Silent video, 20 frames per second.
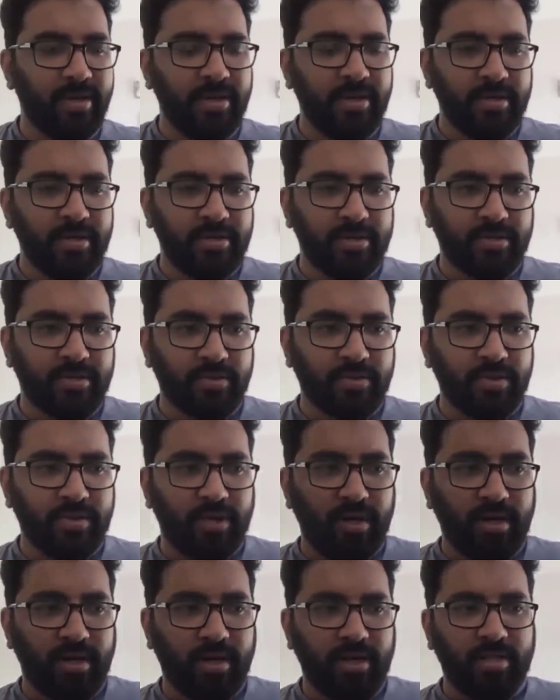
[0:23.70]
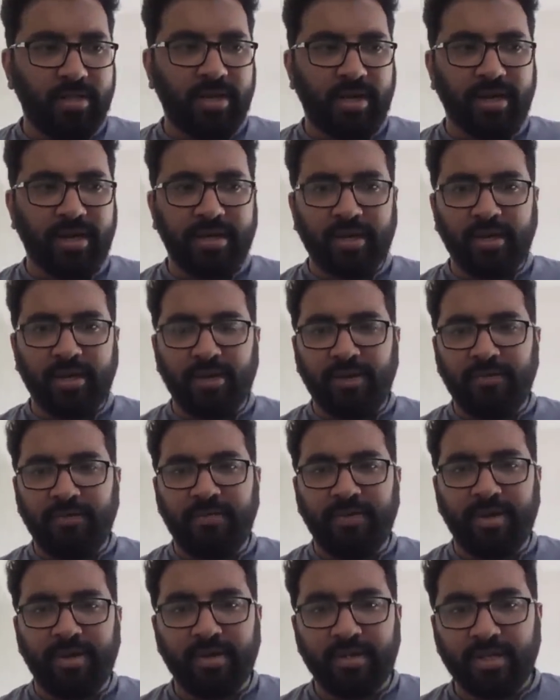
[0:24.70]
So uh, the idea
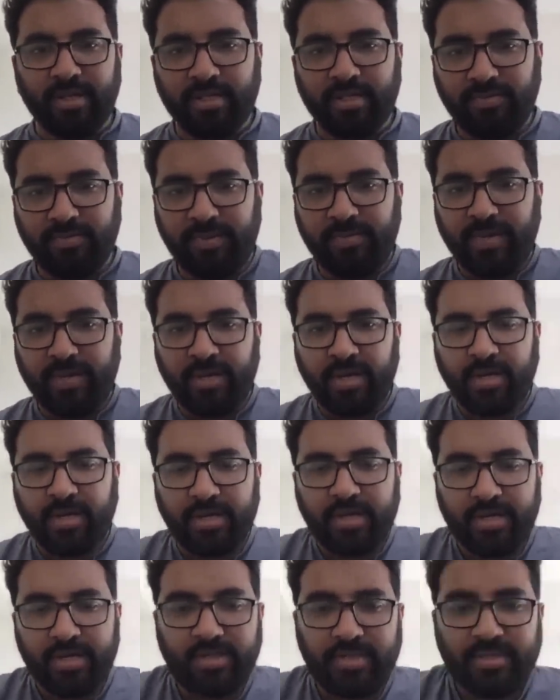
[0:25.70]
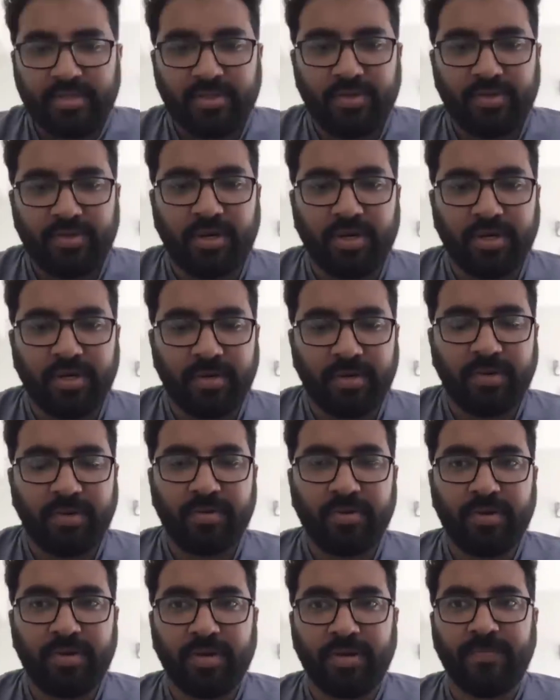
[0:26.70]
of uh, this webinar is to talk
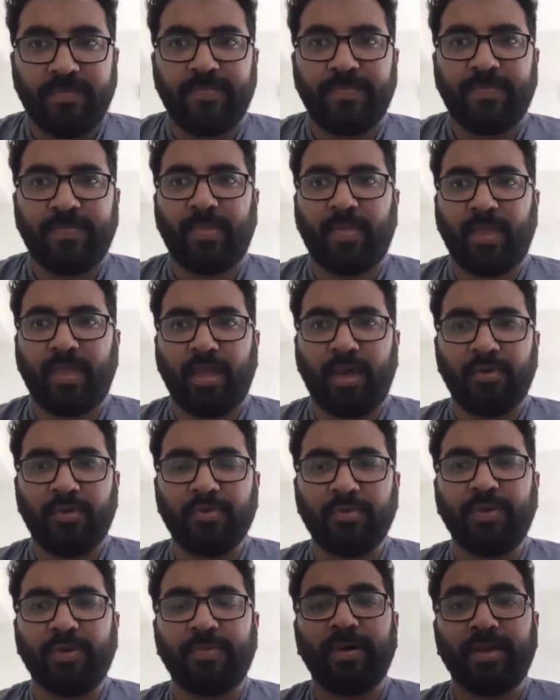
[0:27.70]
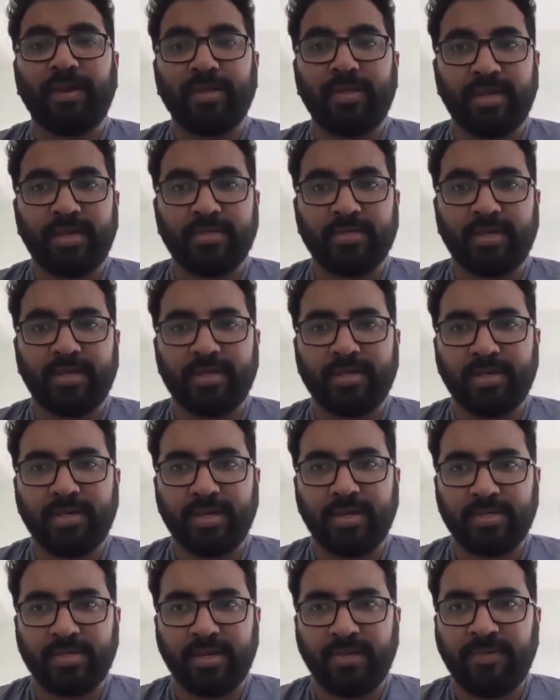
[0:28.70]
about um, how to prepare in the next one hundred
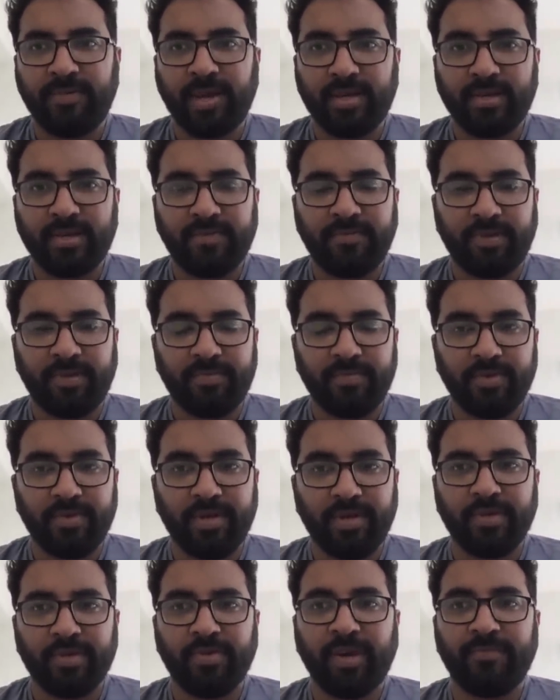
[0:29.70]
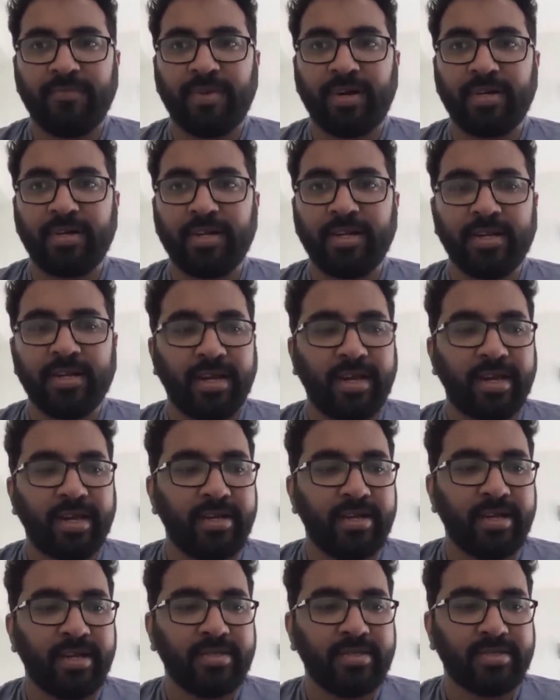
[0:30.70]
days. In fact, from today you have one hundred
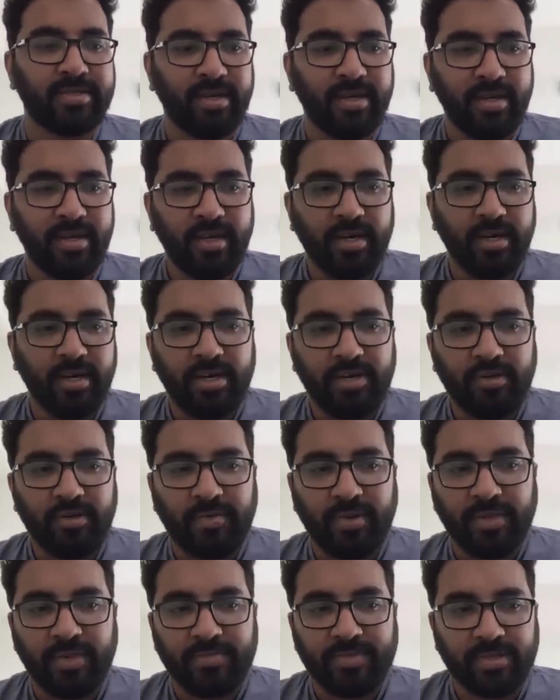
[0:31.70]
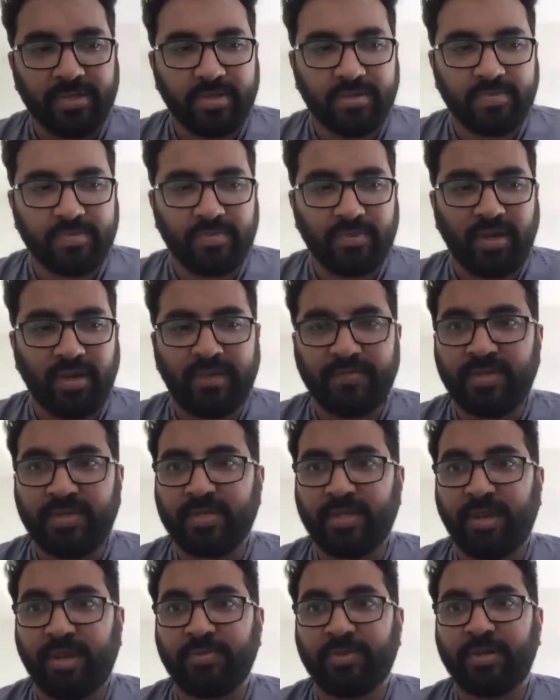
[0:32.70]
eight days to prelims. I've
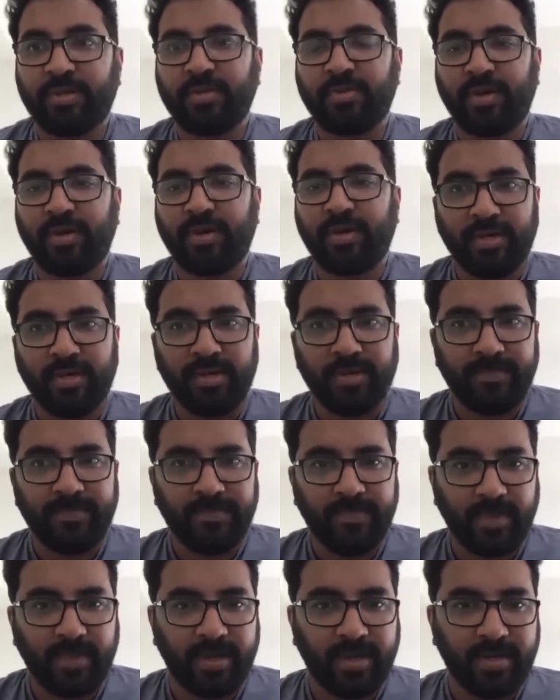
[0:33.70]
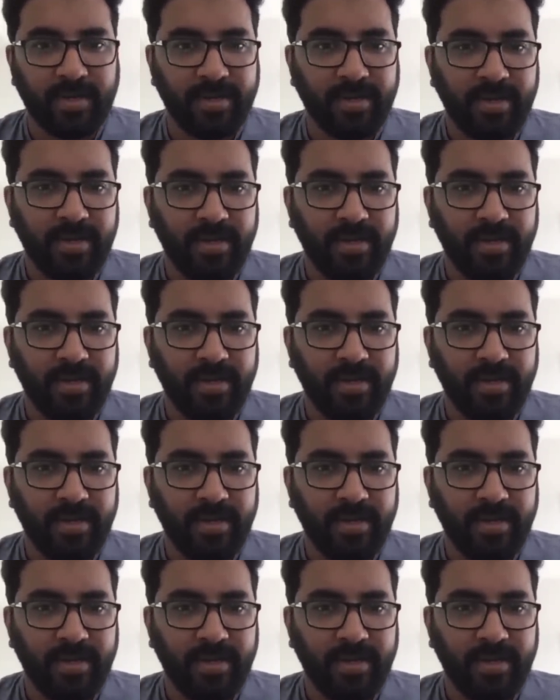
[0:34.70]
just rounded it to one hundred, right?